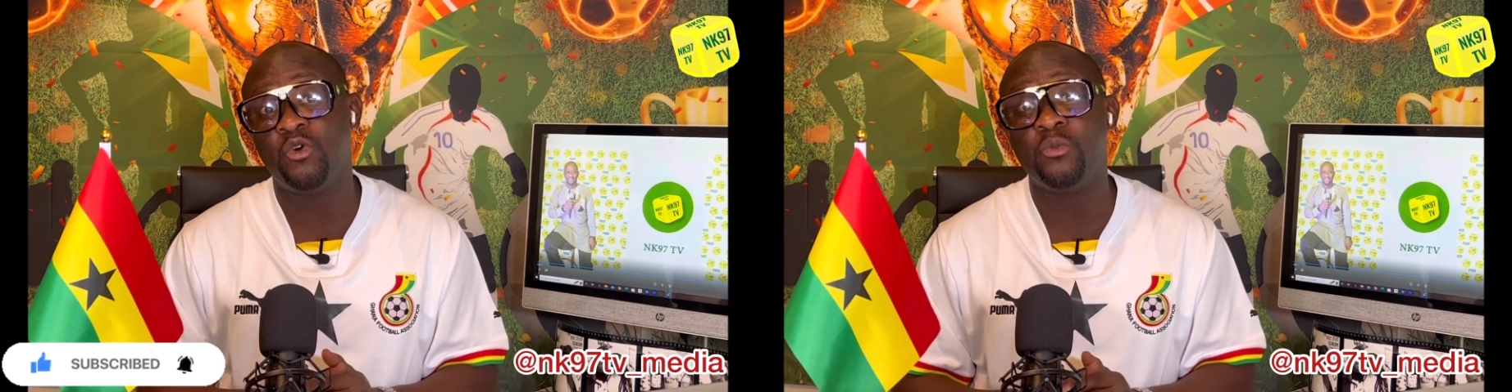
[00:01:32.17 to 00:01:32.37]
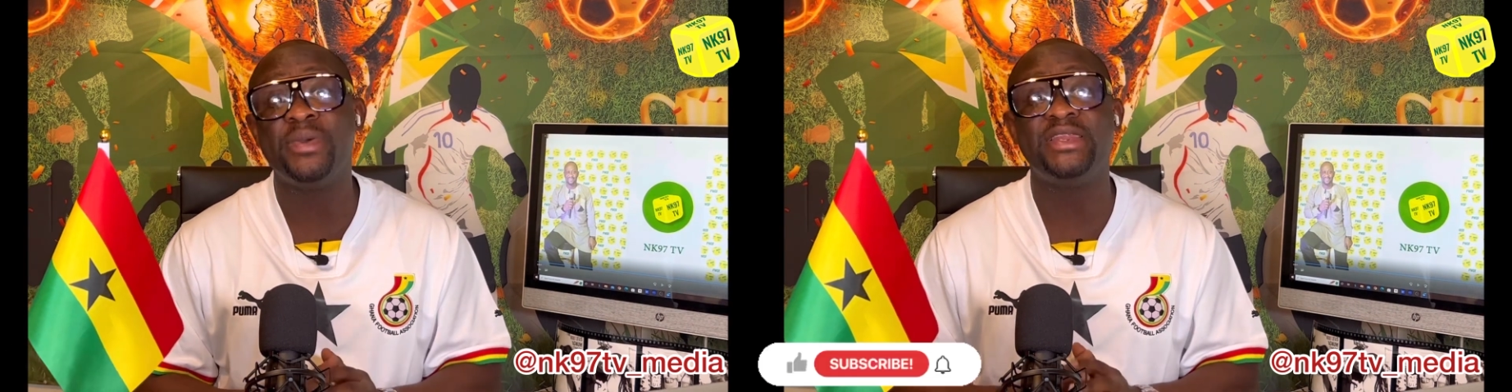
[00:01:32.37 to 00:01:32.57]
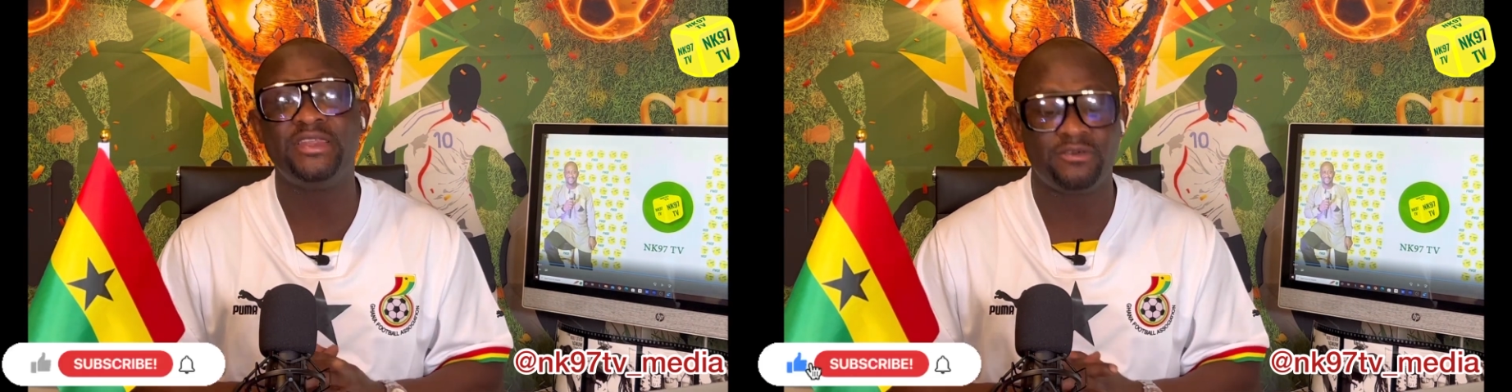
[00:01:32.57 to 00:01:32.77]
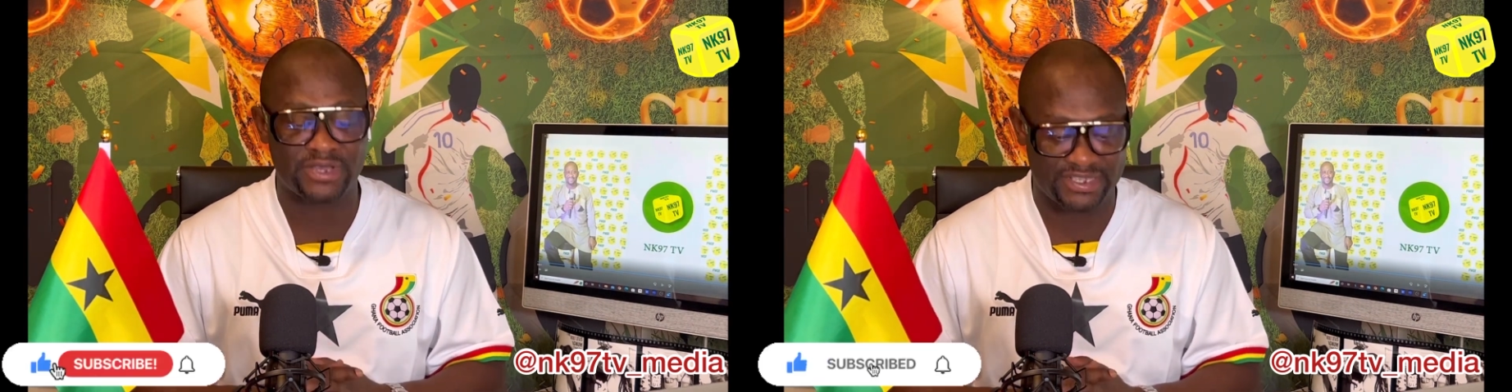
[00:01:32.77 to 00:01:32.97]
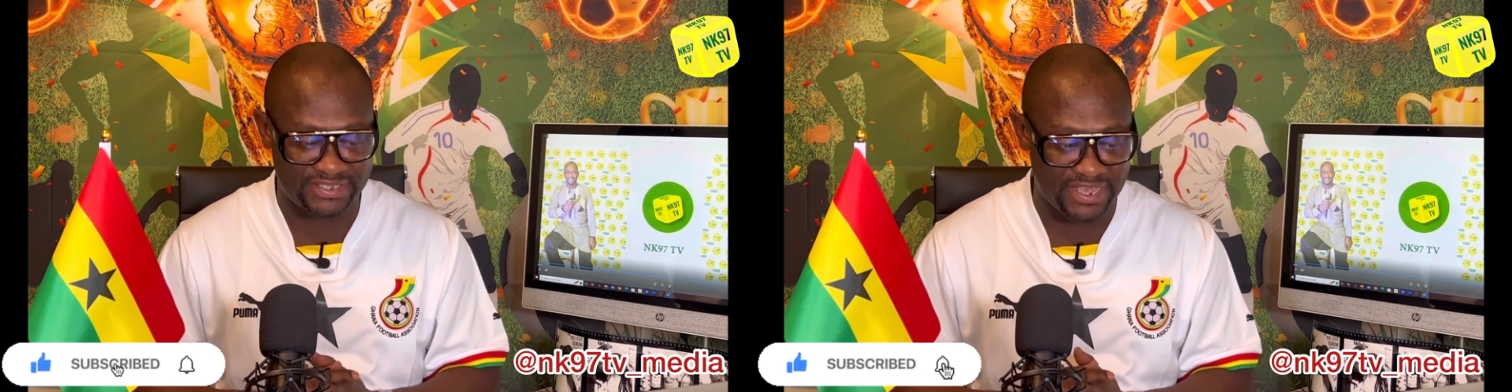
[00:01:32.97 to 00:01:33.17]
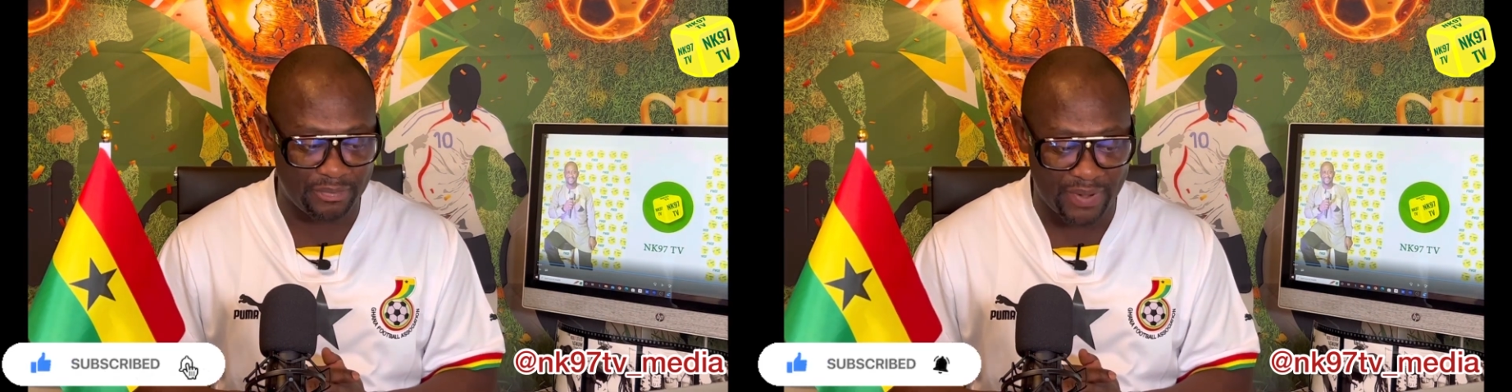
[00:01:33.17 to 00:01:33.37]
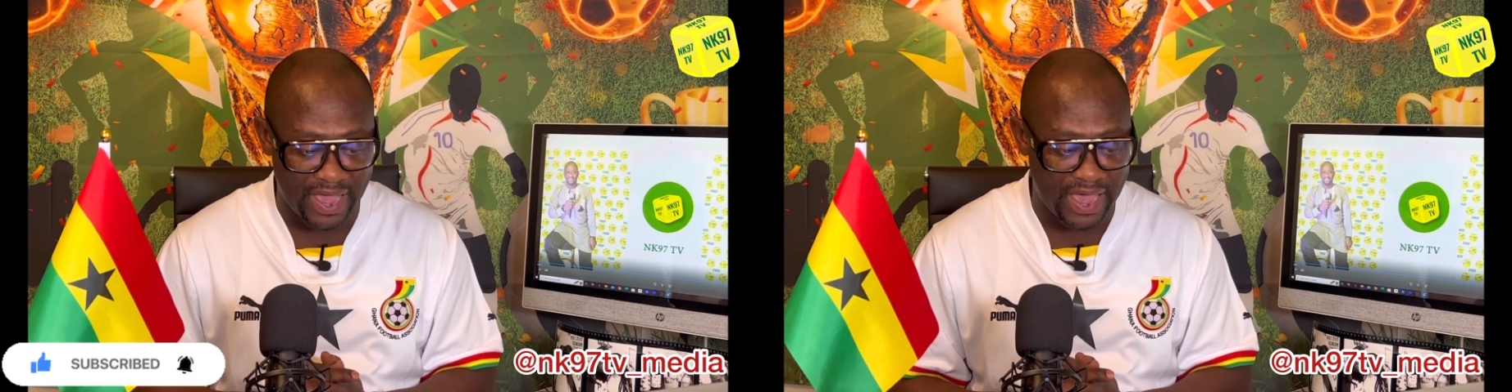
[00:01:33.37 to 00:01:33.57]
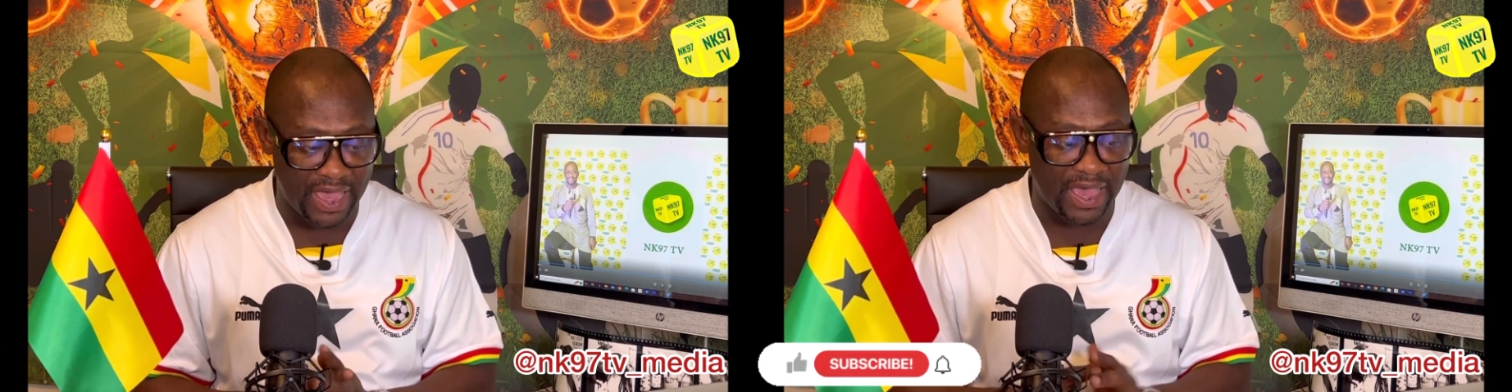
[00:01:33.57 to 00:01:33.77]
on bedino kasia
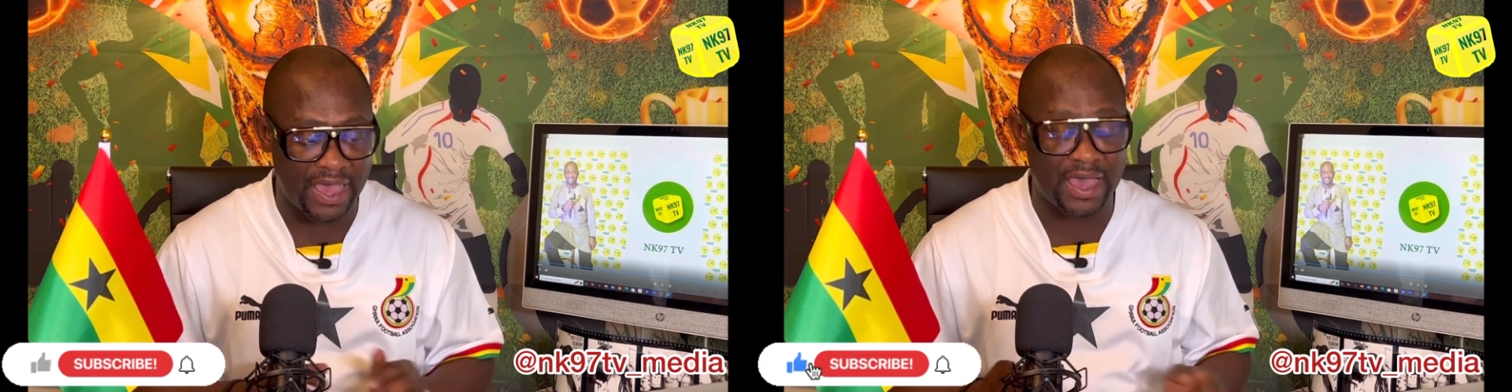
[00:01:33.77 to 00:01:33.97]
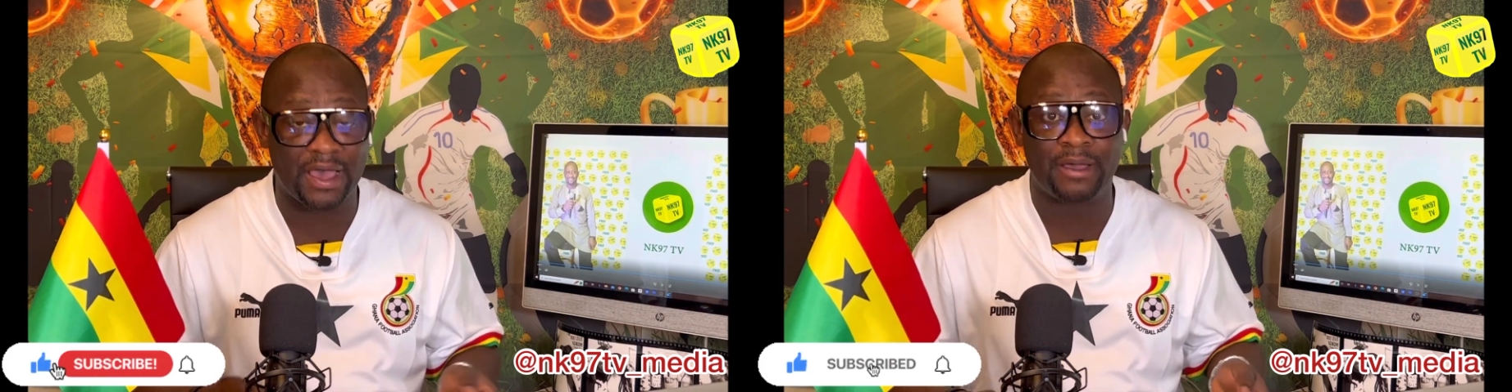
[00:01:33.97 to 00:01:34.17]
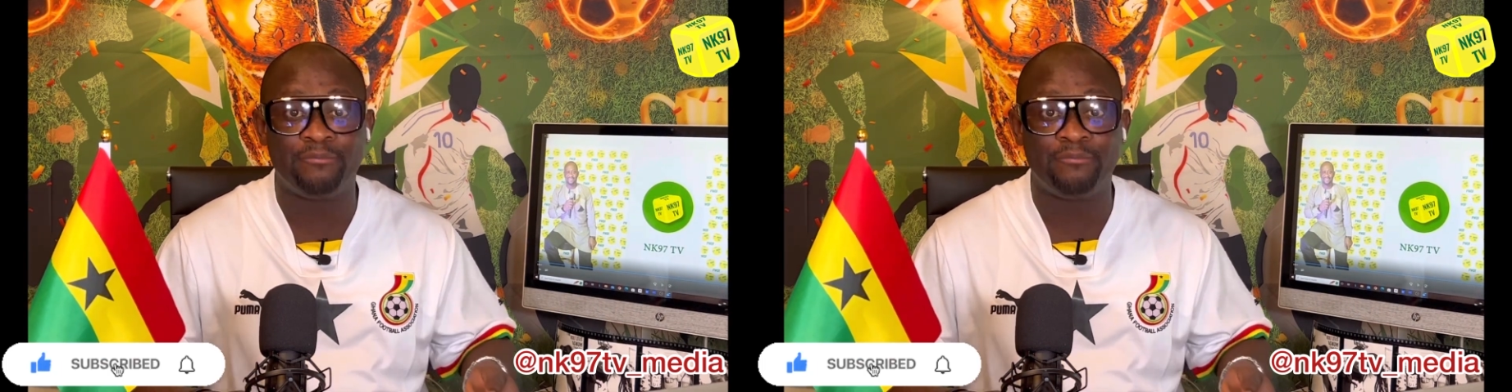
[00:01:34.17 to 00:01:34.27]
pa.